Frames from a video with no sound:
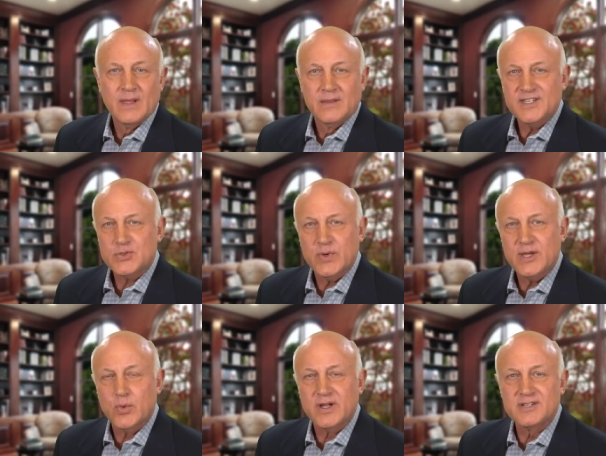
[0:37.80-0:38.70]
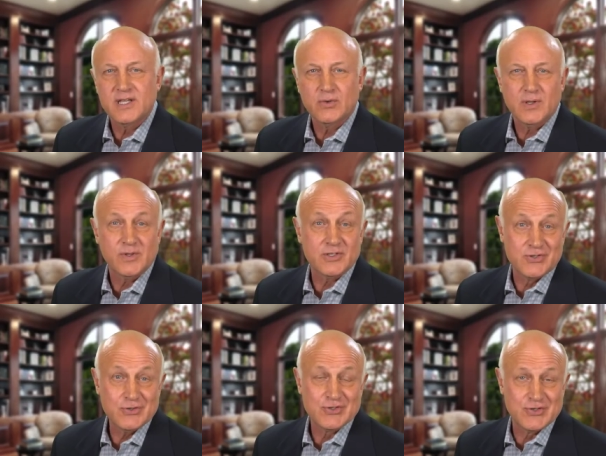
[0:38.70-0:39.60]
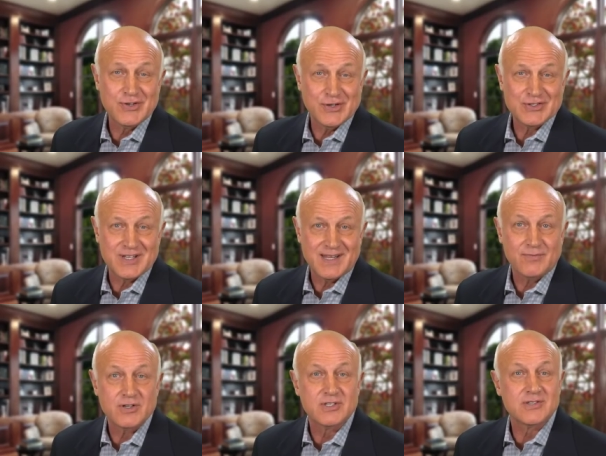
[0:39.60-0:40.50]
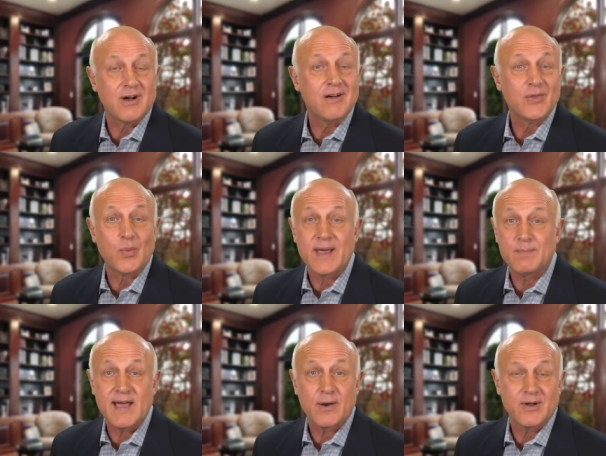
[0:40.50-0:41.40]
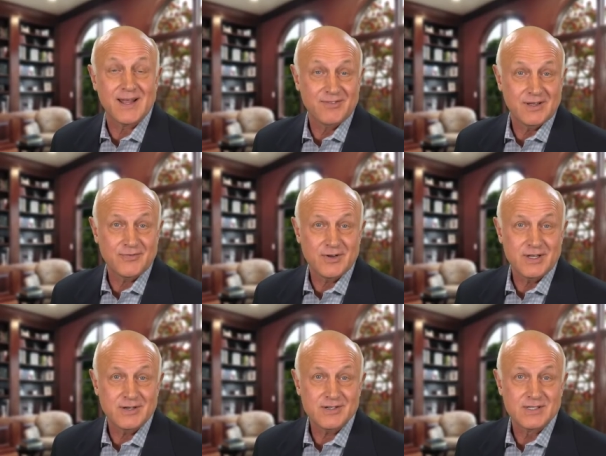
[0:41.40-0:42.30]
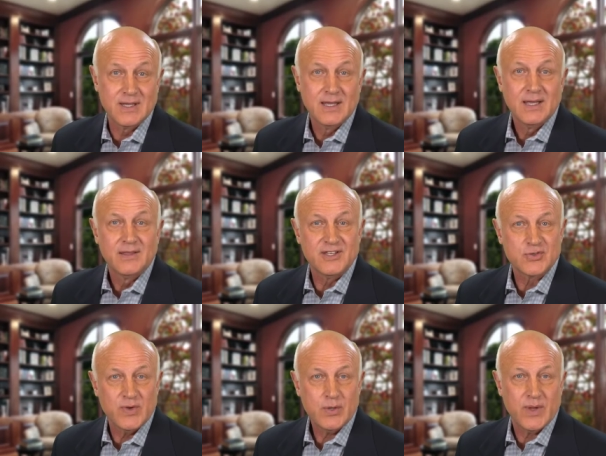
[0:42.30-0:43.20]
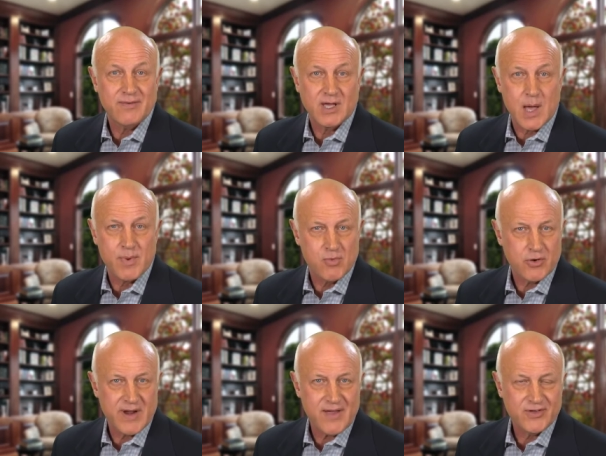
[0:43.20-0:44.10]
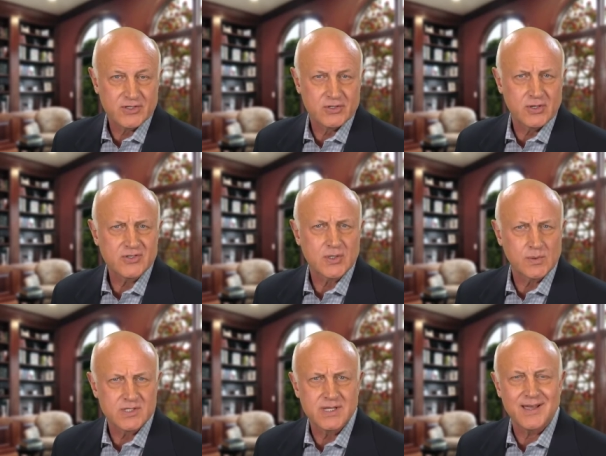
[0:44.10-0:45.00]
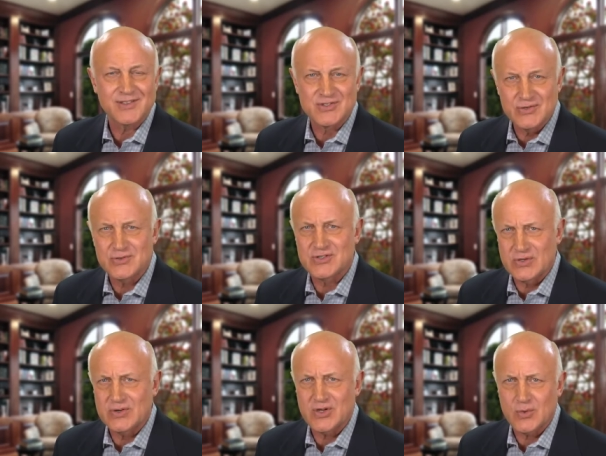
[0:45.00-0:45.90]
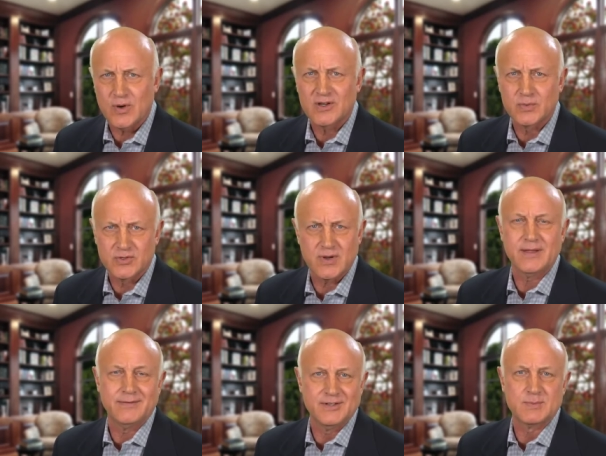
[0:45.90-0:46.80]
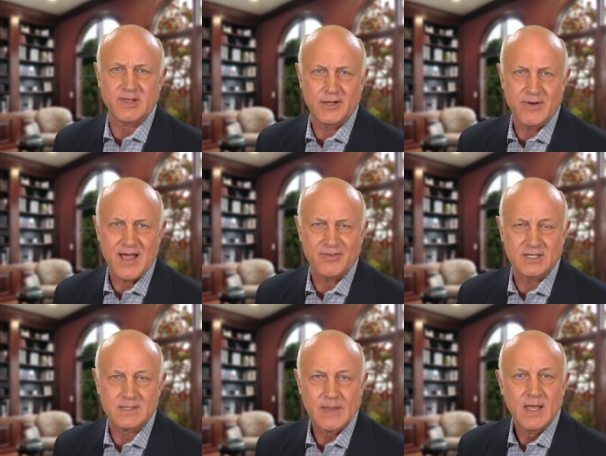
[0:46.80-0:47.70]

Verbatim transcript: This week, we're continuing with this new studio setting versus all the white background I've done for years. This week, we have a couple more graphics to show, so we'll see how this new studio works with trying to display graphics.